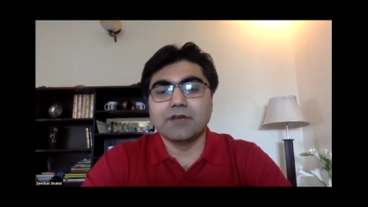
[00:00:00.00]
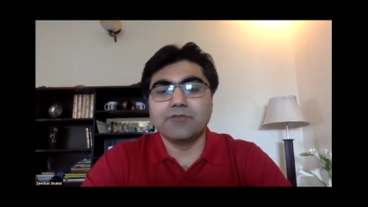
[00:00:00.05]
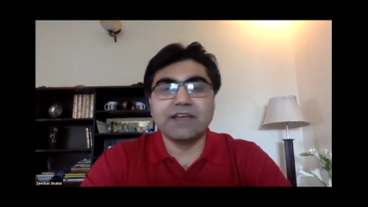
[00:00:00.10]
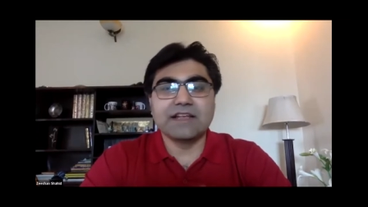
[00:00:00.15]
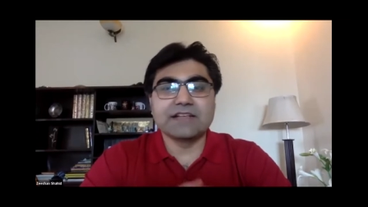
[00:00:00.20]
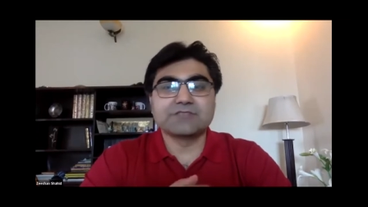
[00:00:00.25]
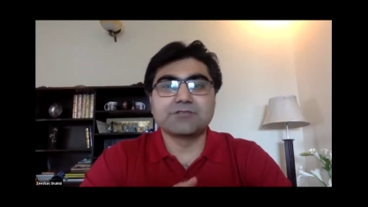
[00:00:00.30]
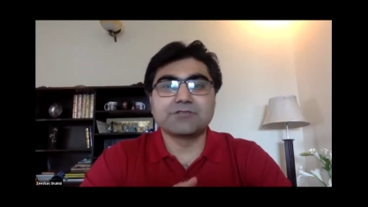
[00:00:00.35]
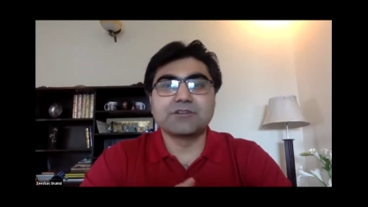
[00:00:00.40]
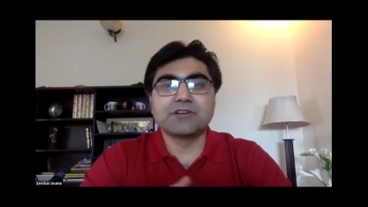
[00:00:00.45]

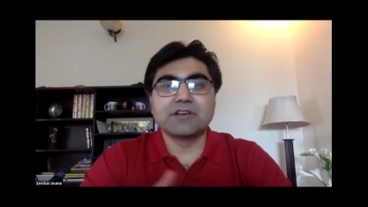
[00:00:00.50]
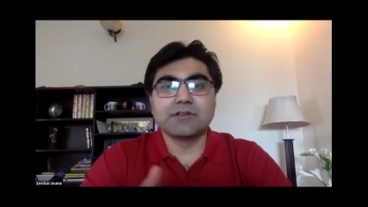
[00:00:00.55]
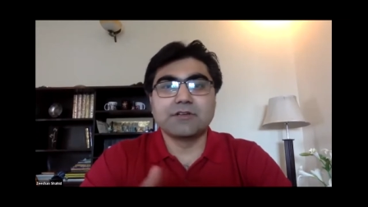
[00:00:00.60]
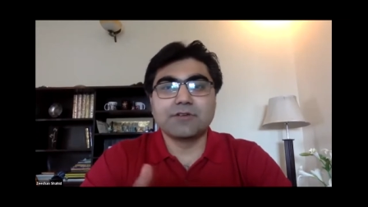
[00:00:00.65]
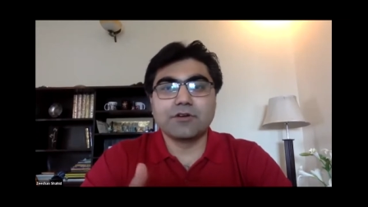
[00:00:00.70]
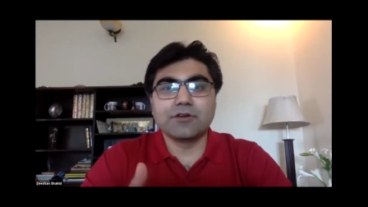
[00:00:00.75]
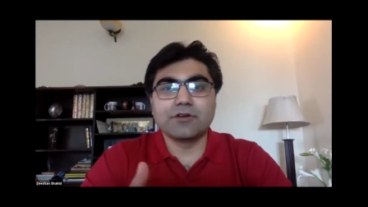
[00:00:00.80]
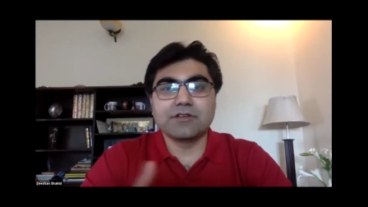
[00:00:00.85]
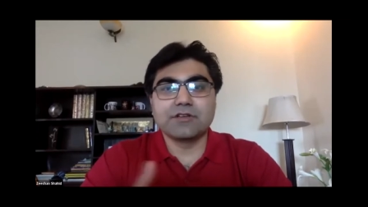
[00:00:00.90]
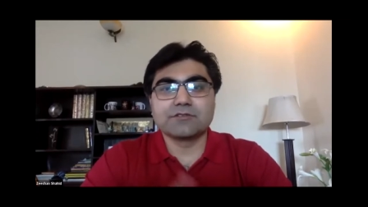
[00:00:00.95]
fails to
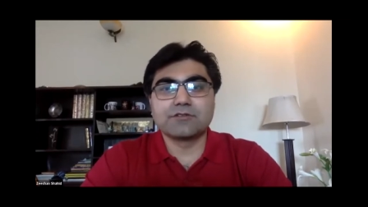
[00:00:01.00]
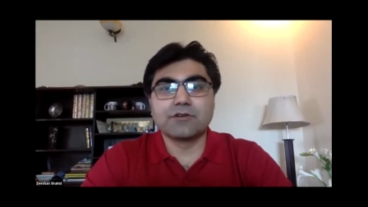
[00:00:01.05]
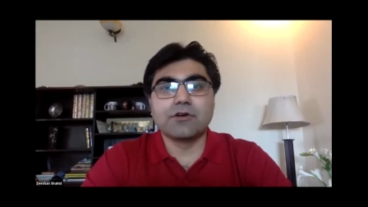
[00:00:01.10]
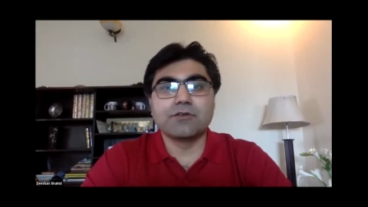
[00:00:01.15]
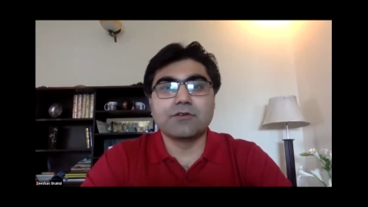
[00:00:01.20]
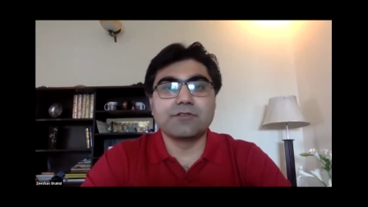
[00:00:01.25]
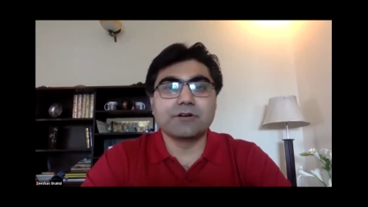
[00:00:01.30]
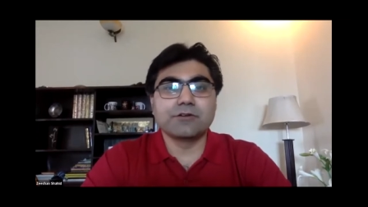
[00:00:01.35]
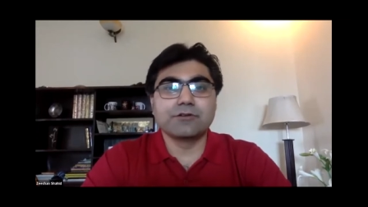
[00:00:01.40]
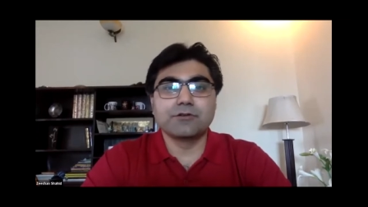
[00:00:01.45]
deliver on his
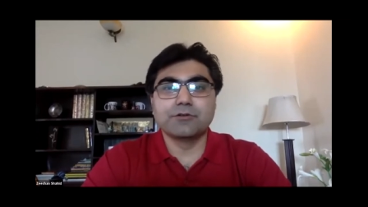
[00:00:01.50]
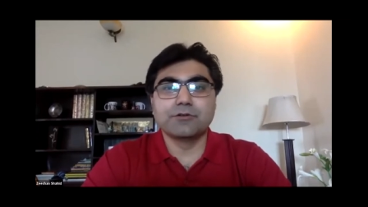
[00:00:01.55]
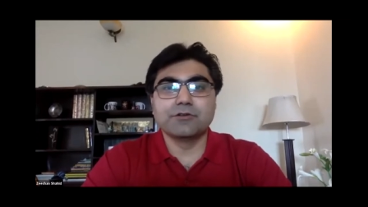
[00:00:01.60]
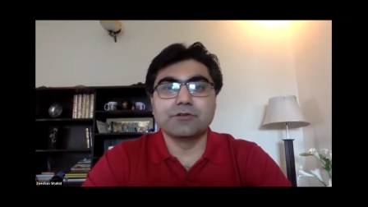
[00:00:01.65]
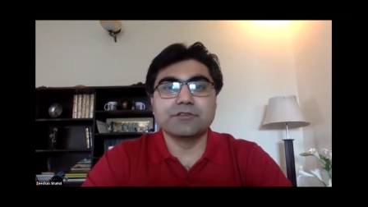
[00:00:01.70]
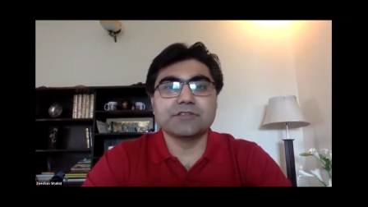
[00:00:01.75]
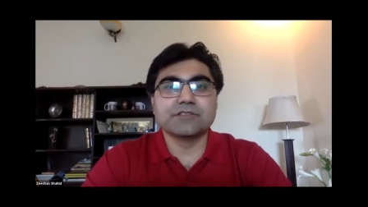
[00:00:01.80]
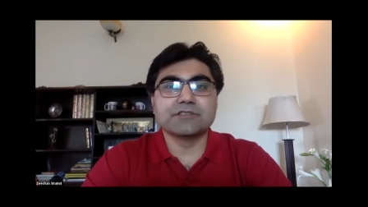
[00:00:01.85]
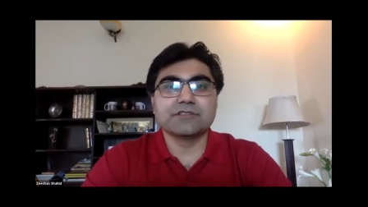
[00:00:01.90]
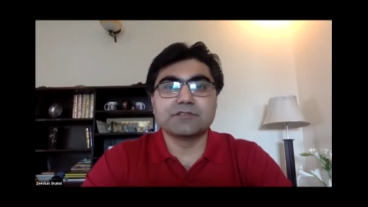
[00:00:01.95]
contract due to
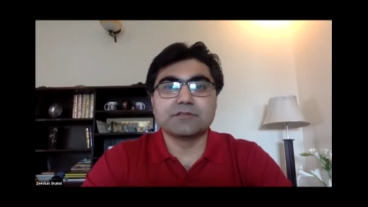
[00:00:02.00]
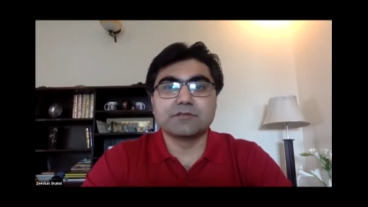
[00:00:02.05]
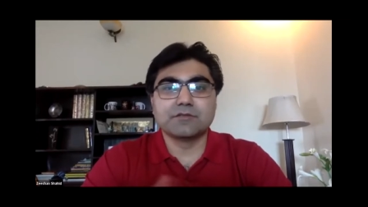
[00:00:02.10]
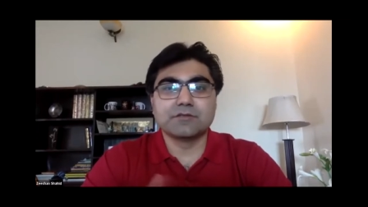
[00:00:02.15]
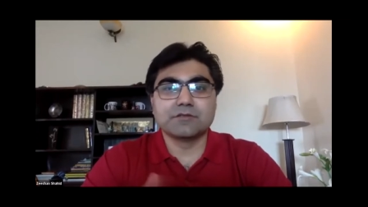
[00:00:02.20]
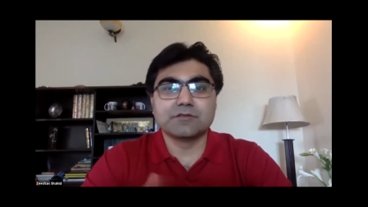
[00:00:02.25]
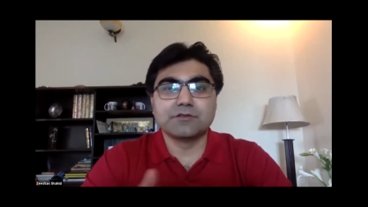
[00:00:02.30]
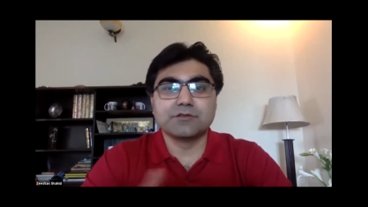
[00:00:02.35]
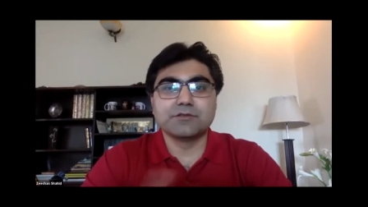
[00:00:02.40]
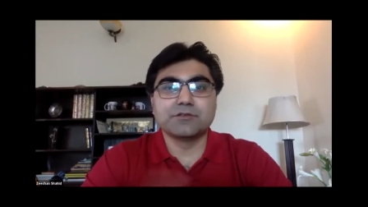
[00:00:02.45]
this
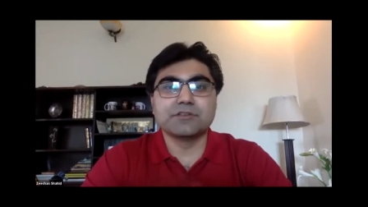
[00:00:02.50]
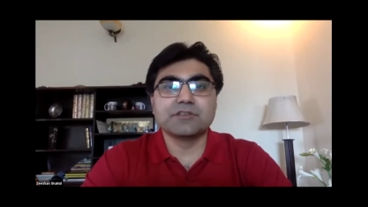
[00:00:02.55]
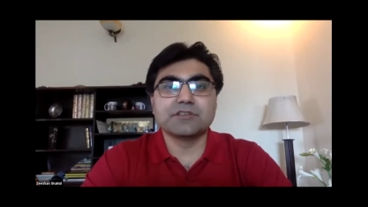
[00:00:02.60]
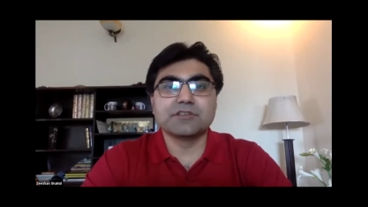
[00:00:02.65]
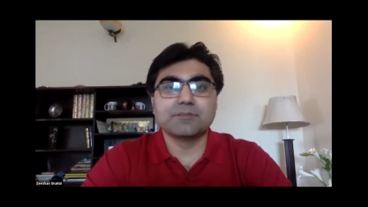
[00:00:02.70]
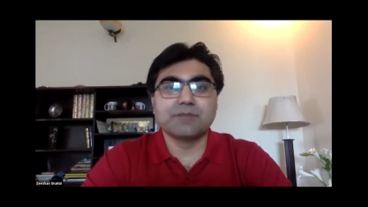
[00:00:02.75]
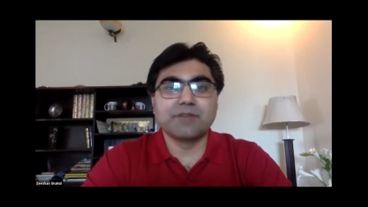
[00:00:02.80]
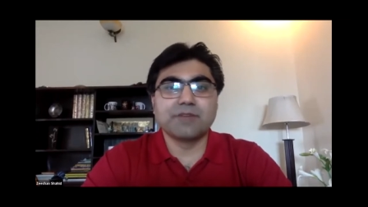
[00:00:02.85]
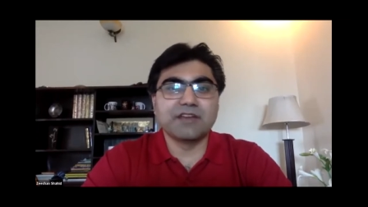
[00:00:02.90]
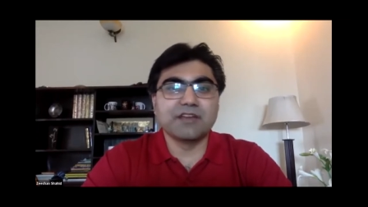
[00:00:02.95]
due to
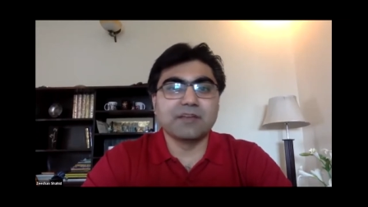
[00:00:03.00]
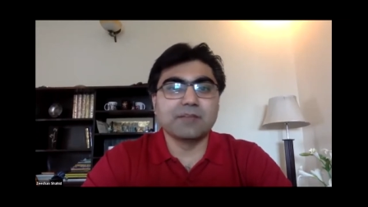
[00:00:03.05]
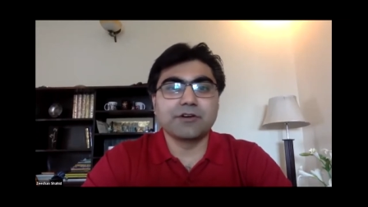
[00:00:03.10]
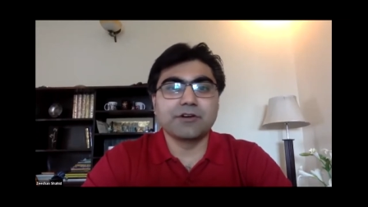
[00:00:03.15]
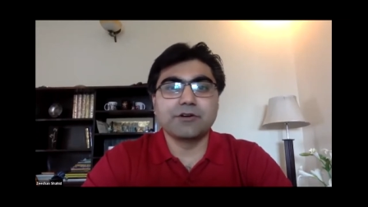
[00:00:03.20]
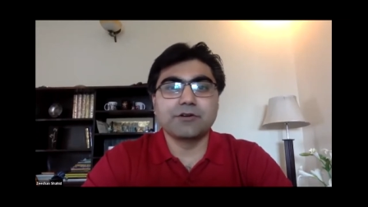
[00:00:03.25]
this pandemic,